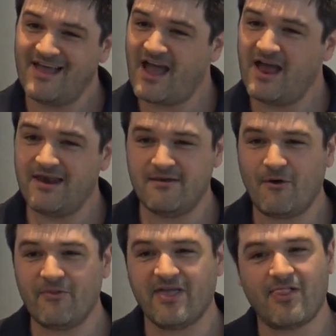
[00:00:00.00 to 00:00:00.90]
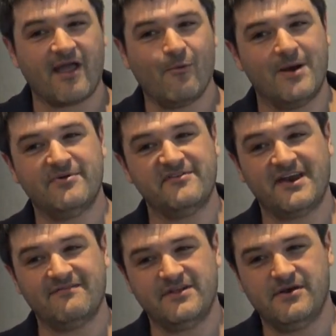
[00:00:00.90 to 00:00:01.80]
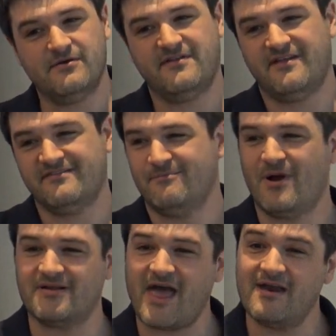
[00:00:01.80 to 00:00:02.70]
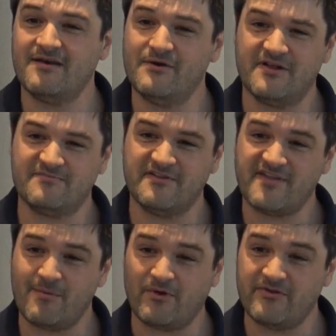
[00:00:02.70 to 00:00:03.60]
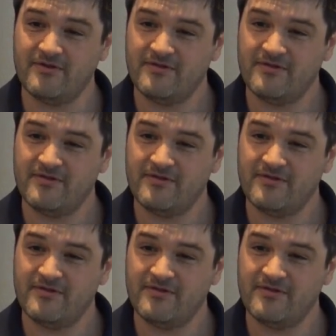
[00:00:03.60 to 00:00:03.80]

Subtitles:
and only like 1% of the nodes has marked that node as disabled.